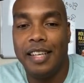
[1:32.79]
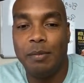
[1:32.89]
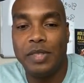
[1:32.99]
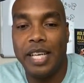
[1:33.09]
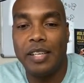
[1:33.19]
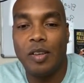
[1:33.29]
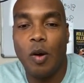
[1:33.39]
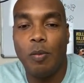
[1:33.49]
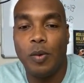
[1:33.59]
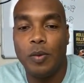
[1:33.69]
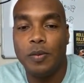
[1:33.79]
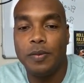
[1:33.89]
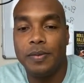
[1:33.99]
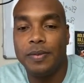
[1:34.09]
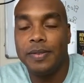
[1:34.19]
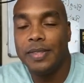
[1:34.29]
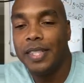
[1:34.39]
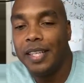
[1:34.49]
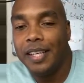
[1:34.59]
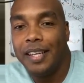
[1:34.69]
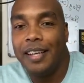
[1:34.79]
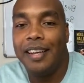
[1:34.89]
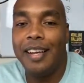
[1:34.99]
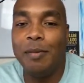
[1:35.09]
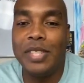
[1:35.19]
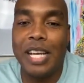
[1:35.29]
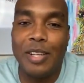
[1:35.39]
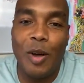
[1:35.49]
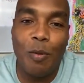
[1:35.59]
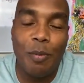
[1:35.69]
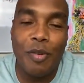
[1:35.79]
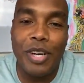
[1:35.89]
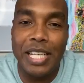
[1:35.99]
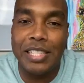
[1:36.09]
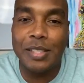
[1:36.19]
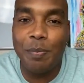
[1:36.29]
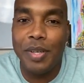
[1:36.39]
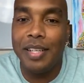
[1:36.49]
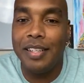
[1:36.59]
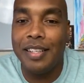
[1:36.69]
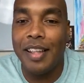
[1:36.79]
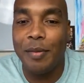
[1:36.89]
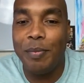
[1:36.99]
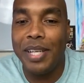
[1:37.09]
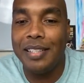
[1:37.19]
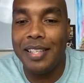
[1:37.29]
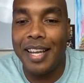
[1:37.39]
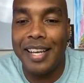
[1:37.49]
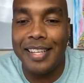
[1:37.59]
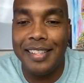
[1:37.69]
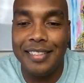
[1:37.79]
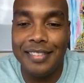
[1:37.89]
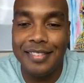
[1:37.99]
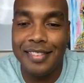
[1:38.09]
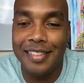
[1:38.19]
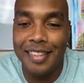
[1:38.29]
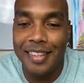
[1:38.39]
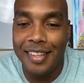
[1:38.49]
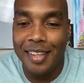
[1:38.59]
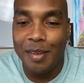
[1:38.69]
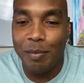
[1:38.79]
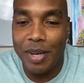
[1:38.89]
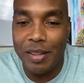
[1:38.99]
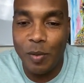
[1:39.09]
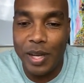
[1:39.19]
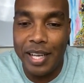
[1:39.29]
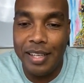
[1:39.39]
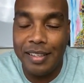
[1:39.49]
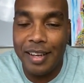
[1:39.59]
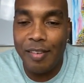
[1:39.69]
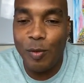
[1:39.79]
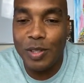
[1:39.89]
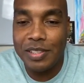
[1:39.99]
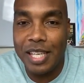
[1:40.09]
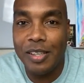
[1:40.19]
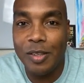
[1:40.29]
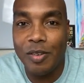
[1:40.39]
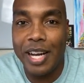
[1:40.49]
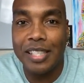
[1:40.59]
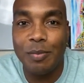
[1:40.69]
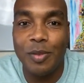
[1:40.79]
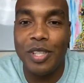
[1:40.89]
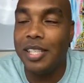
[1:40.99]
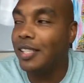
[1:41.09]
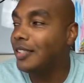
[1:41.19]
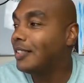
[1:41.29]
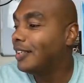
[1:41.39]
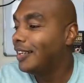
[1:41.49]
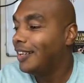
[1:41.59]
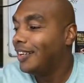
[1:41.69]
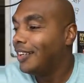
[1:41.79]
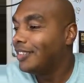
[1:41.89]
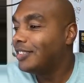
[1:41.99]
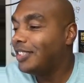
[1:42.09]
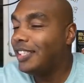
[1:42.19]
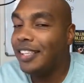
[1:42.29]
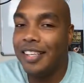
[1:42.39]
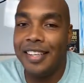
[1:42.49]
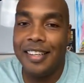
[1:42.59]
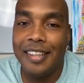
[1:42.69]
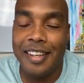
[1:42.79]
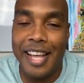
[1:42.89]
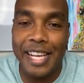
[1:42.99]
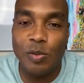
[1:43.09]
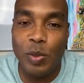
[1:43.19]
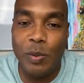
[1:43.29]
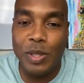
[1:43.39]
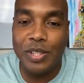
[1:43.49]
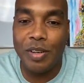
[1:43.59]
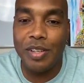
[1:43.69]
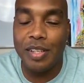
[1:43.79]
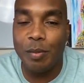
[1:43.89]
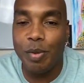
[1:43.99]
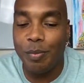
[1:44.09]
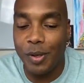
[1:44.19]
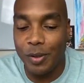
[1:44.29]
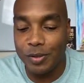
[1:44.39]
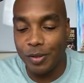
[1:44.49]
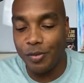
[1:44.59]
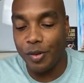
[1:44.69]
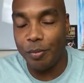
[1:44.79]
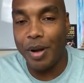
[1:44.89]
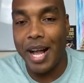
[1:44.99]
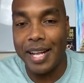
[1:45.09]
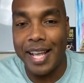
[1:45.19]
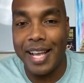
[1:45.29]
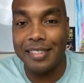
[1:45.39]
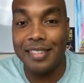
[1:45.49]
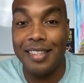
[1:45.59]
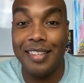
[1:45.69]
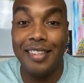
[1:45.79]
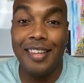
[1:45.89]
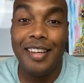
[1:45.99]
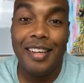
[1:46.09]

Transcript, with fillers: MJ Global. MJ Global. Maria just put in another bid today. By the way, everyone say congrats, Maria. She uh, last week we turned in a proposal for podcasting.